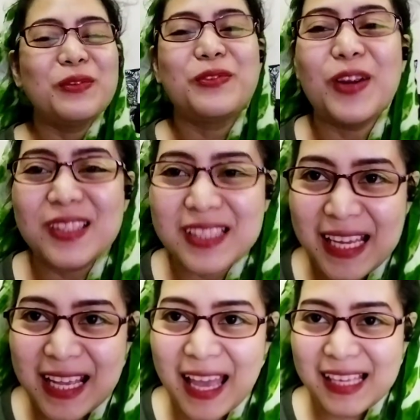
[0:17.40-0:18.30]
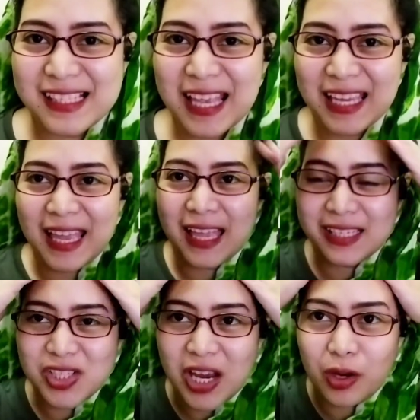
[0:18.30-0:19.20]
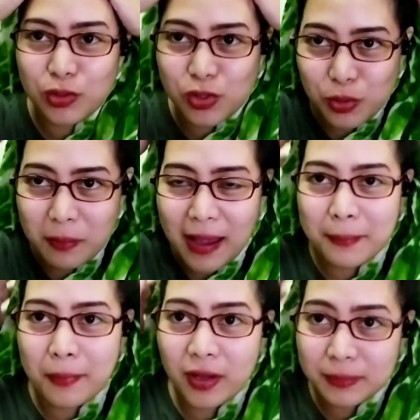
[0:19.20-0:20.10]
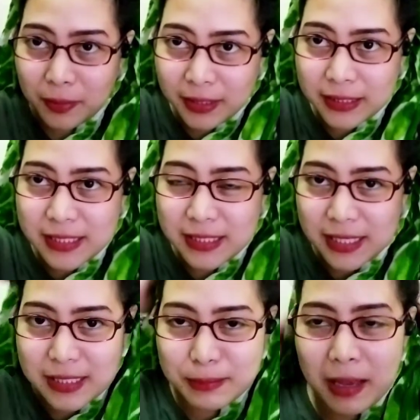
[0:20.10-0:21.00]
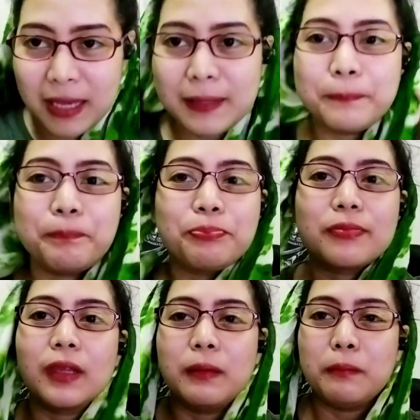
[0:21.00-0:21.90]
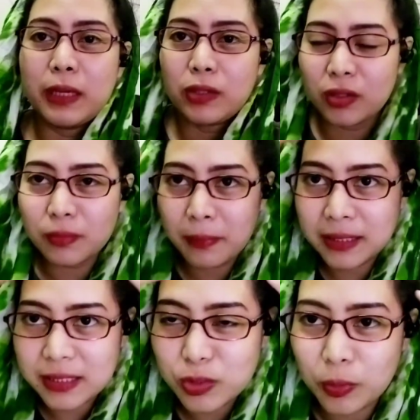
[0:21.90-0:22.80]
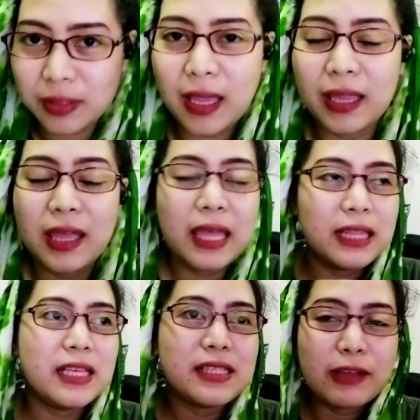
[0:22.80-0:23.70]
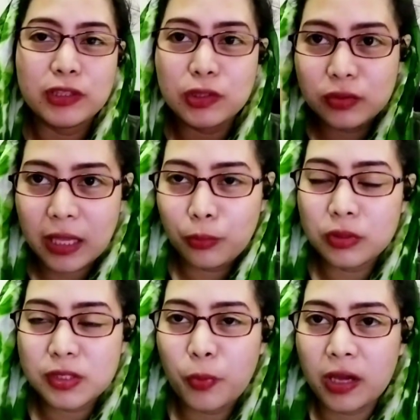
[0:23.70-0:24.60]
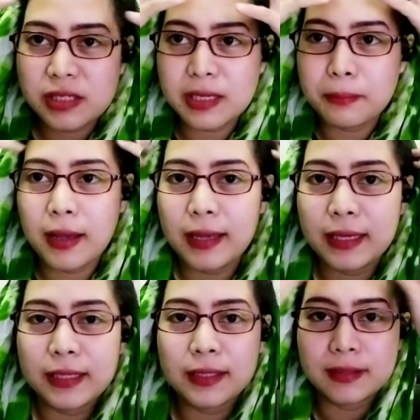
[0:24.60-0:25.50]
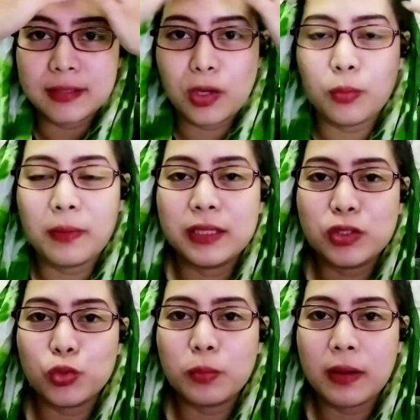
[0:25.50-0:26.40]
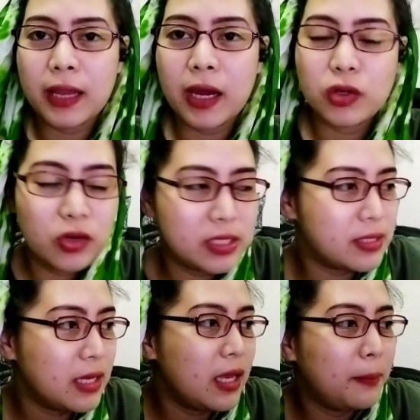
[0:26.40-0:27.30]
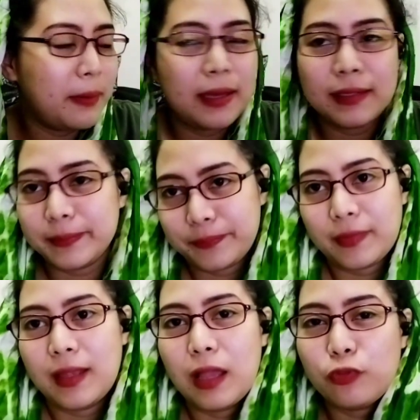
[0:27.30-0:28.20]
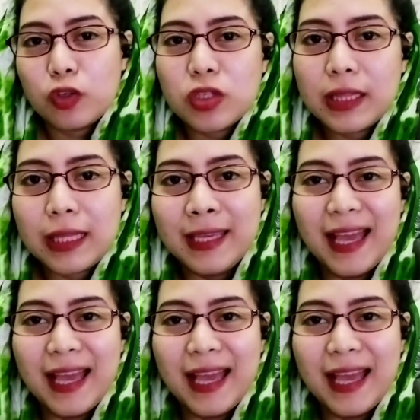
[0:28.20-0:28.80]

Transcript: for today, guys, ayan, shout out to my bonbon. This is my my daughter made this one. I, this afternoon, I was practicing my, you know, my turban hairdress, but unfortunately,